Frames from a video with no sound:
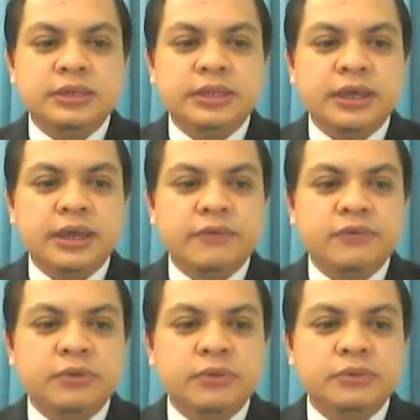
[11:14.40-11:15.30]
They have
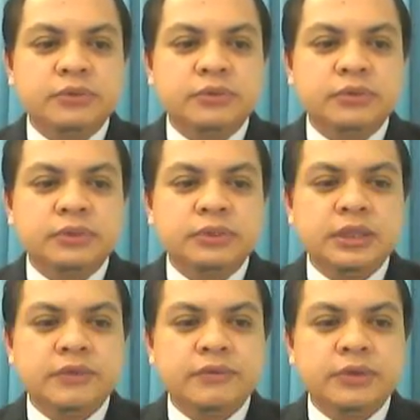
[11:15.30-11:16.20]

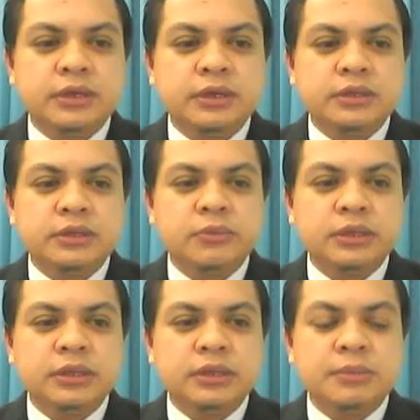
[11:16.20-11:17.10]

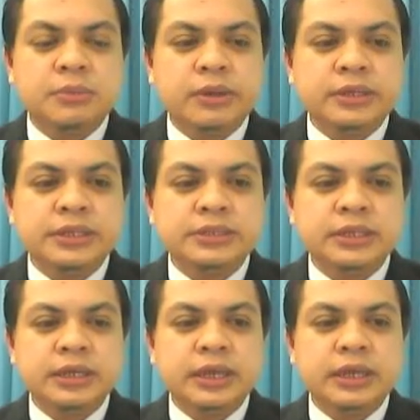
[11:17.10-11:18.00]
the number one is
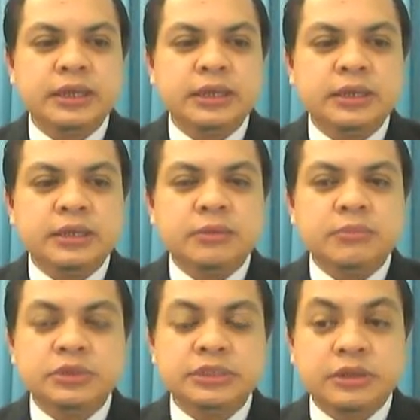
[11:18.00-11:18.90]

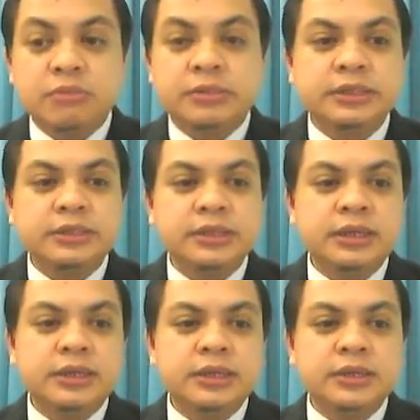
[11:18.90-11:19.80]
mostly common.
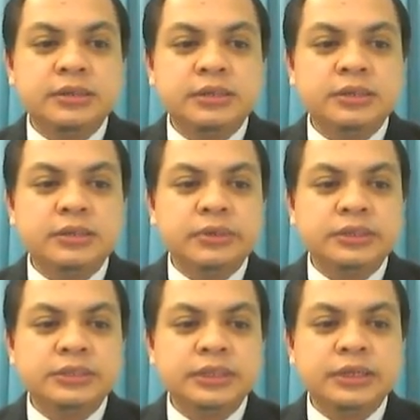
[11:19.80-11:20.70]
The
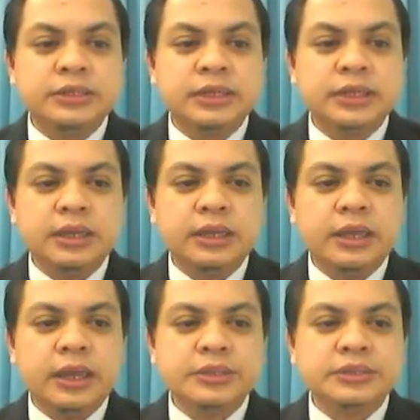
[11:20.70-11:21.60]
one is
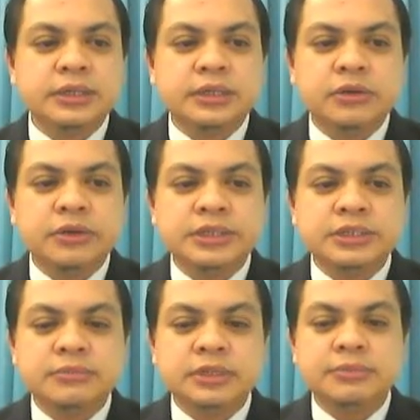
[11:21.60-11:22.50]

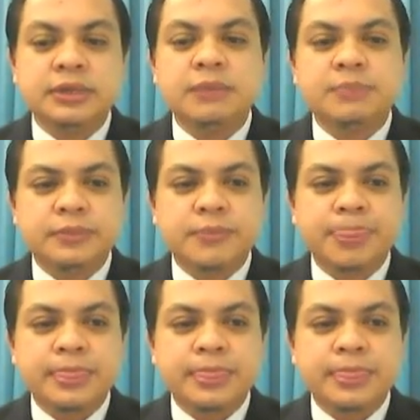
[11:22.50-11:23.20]
location must be upper.